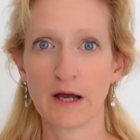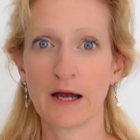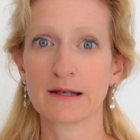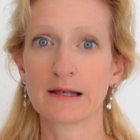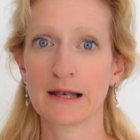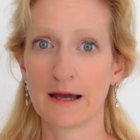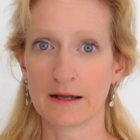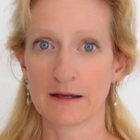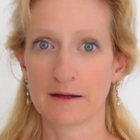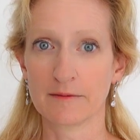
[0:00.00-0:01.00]
and
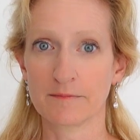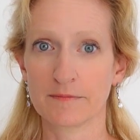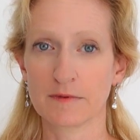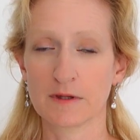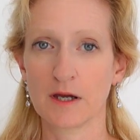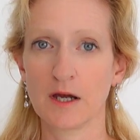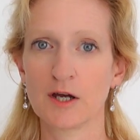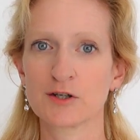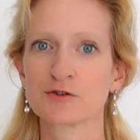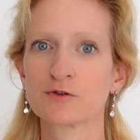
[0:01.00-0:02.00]
lack?
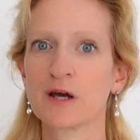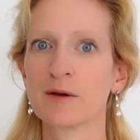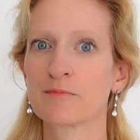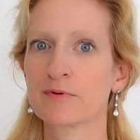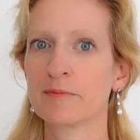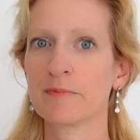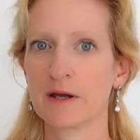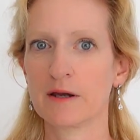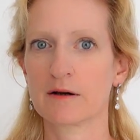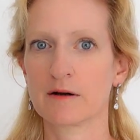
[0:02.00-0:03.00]
Should I
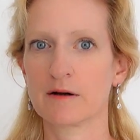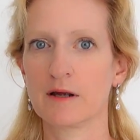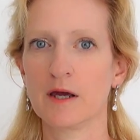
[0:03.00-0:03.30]
prepare?